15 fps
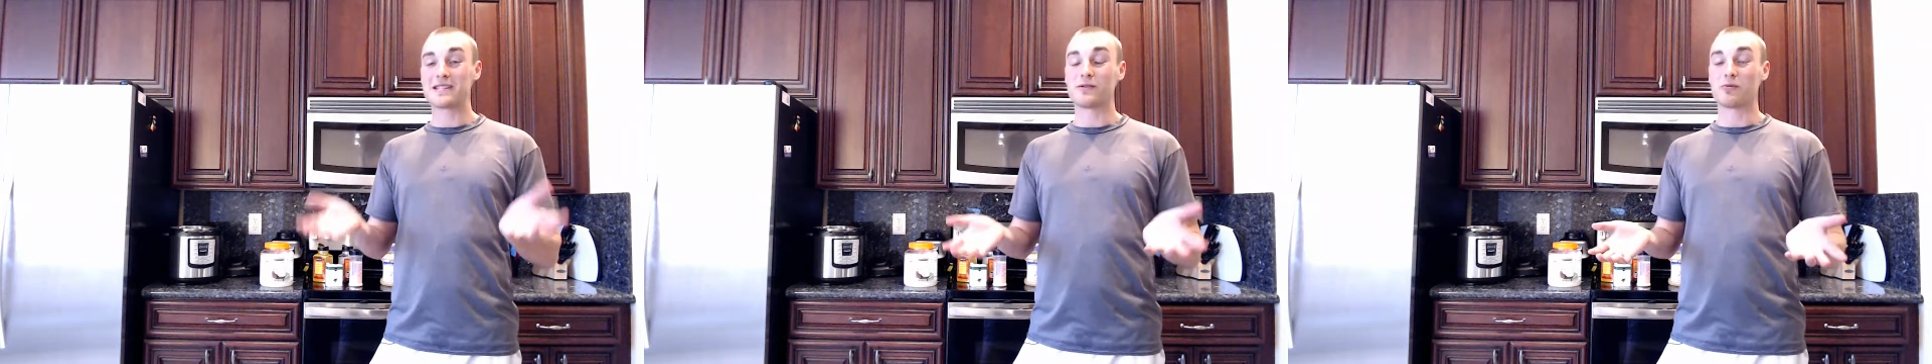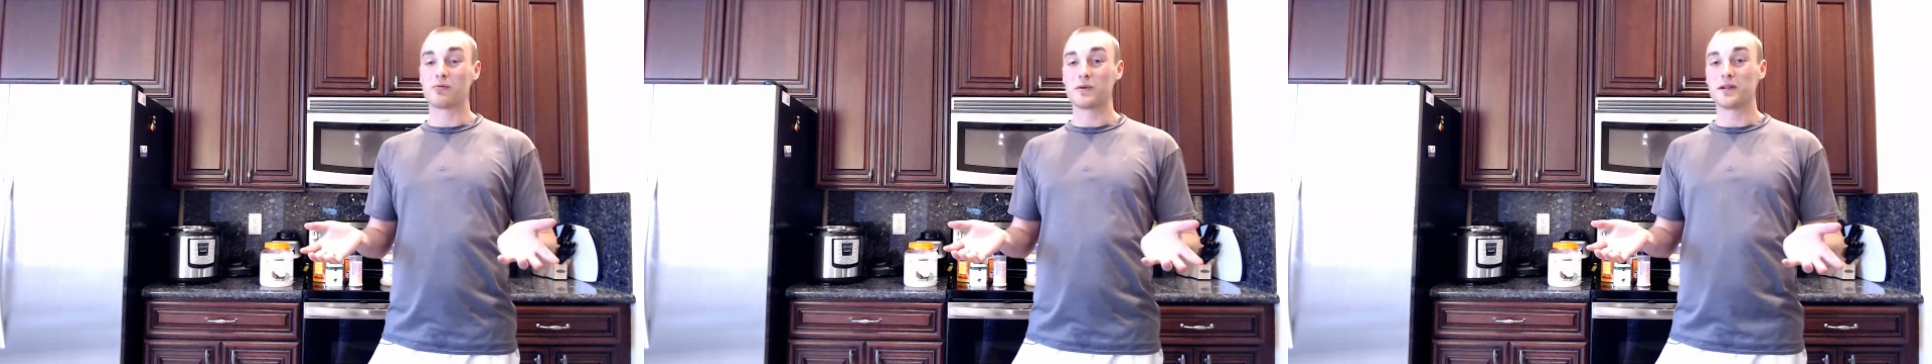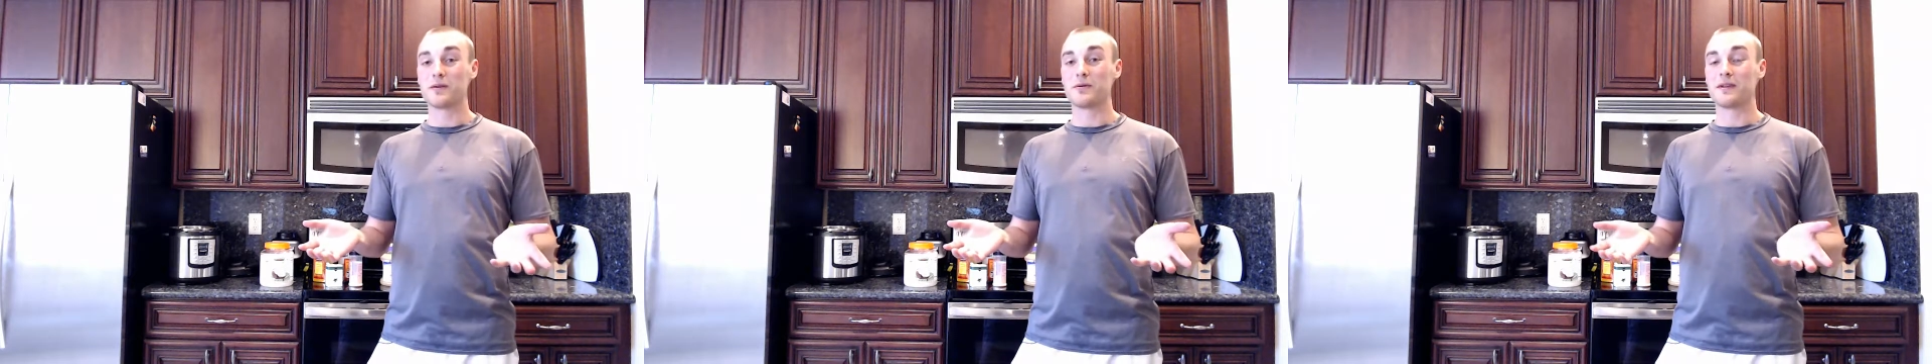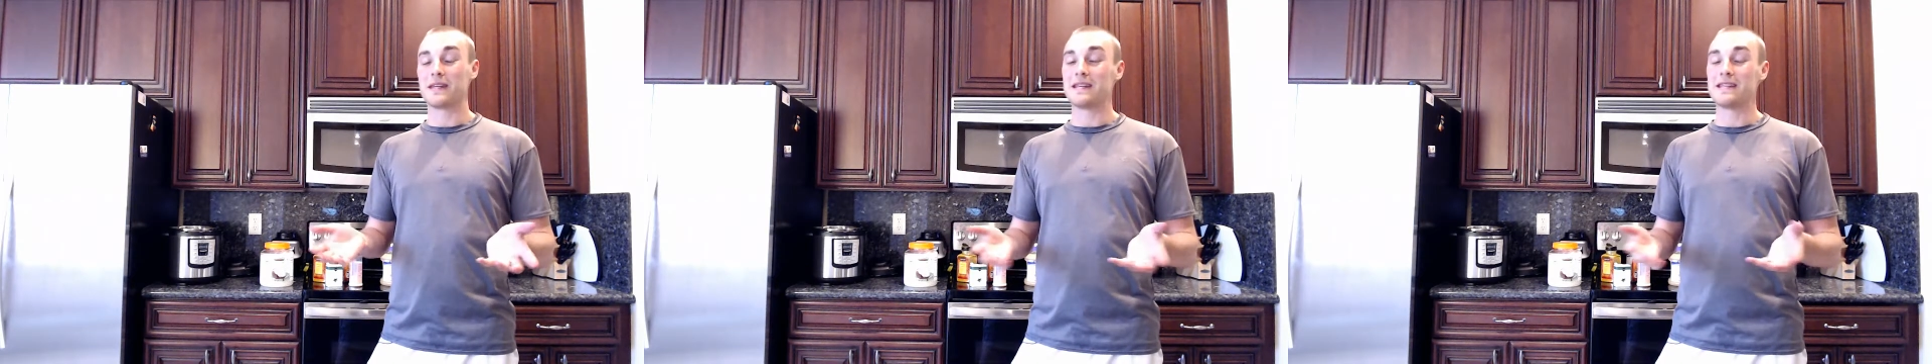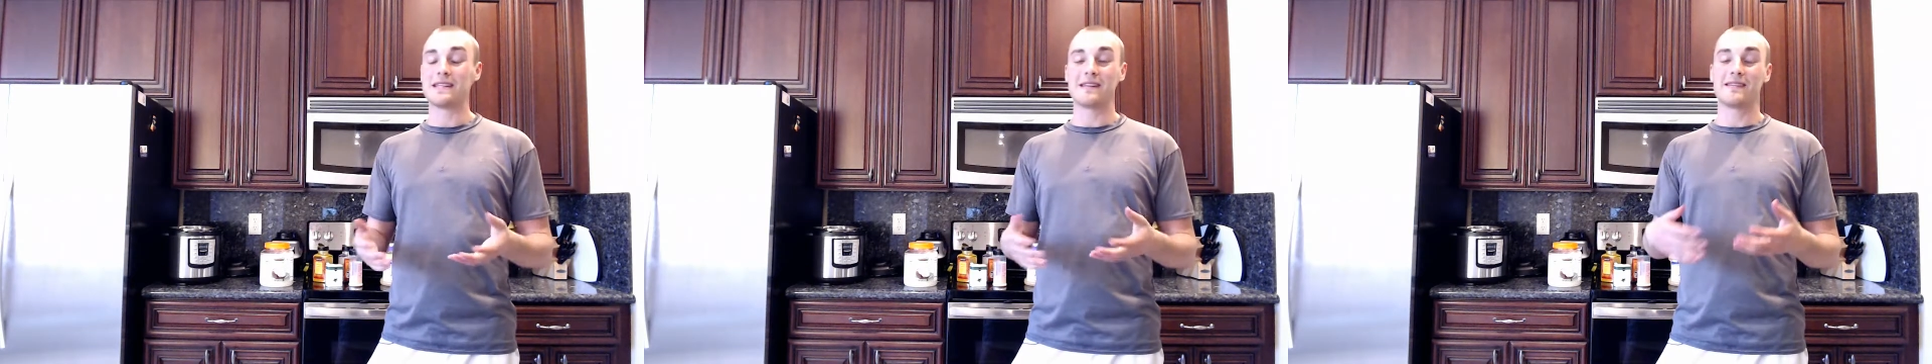makes it really,
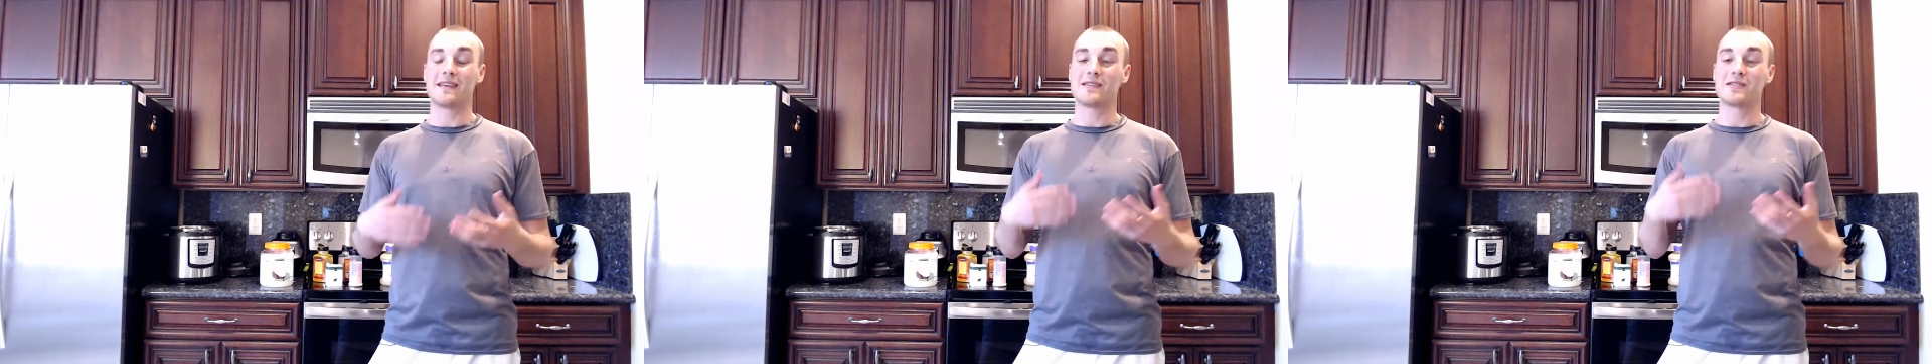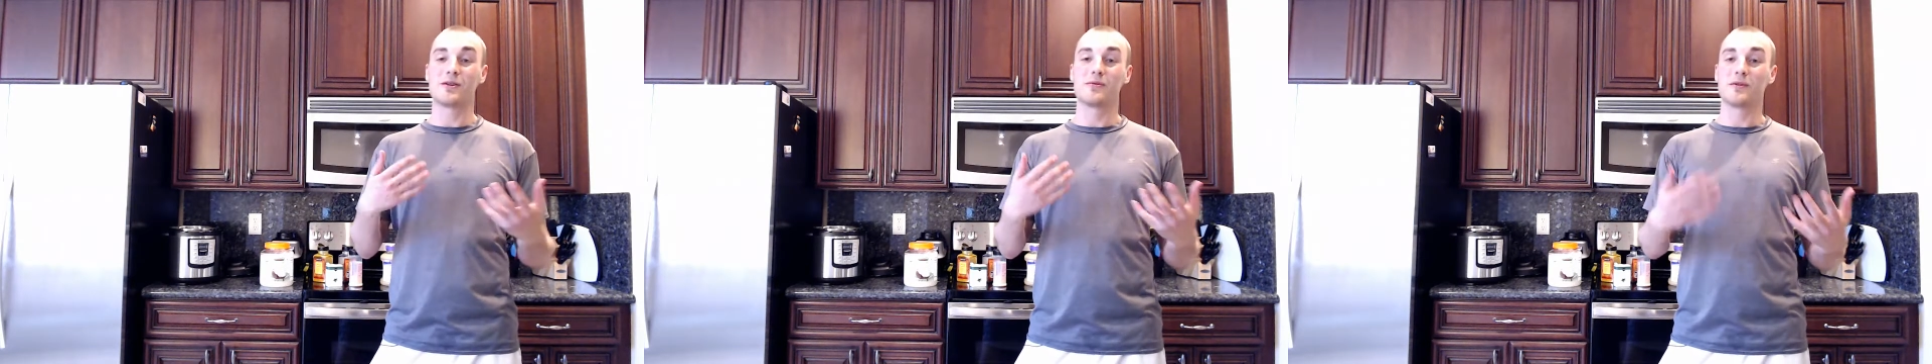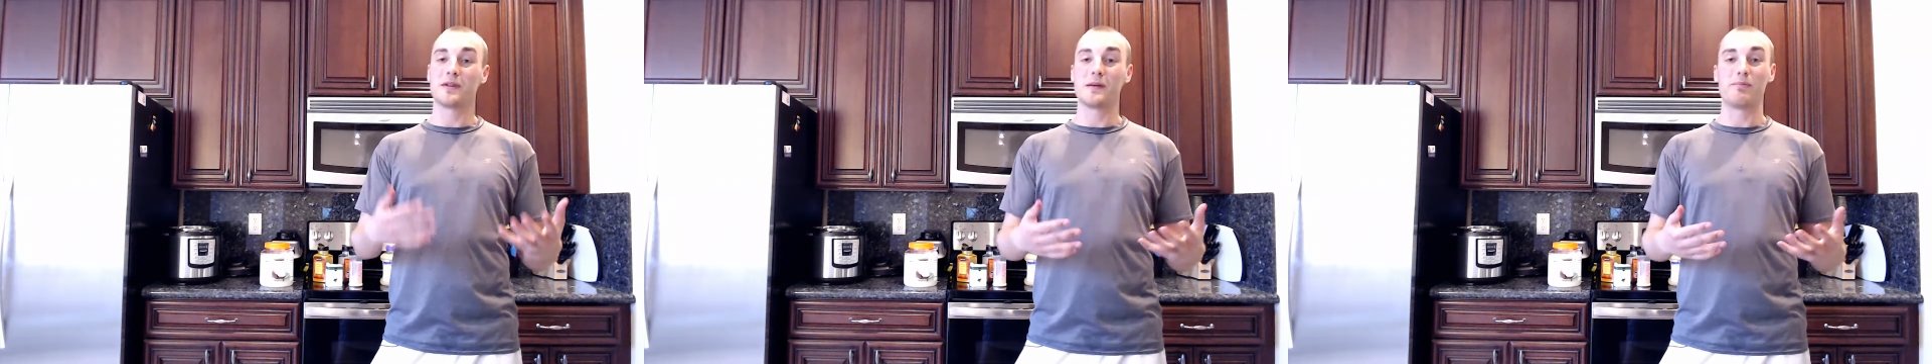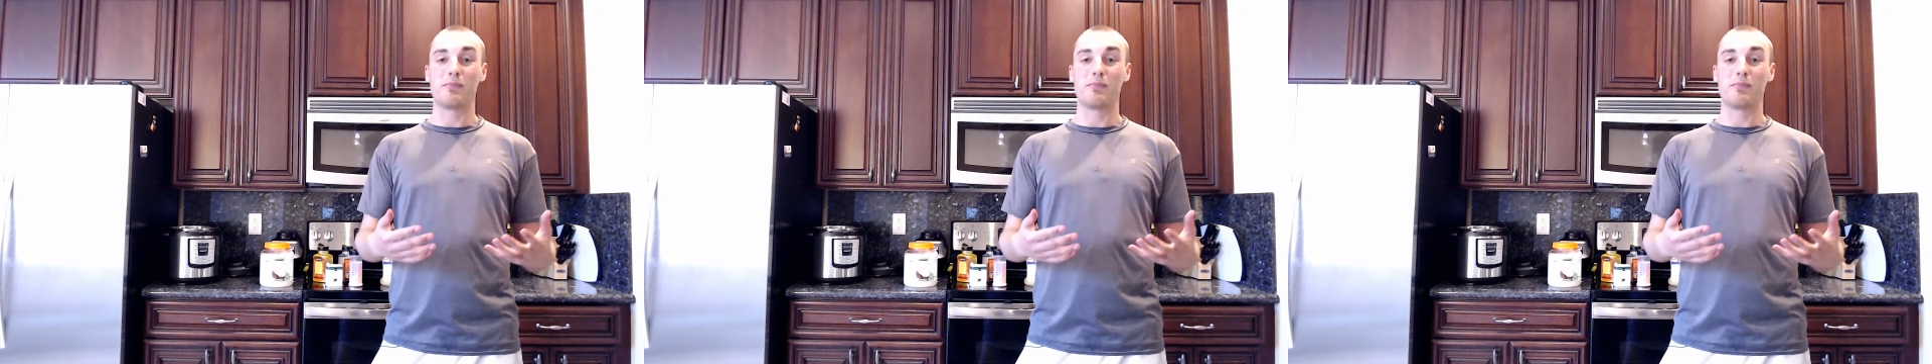really easy. Things don't really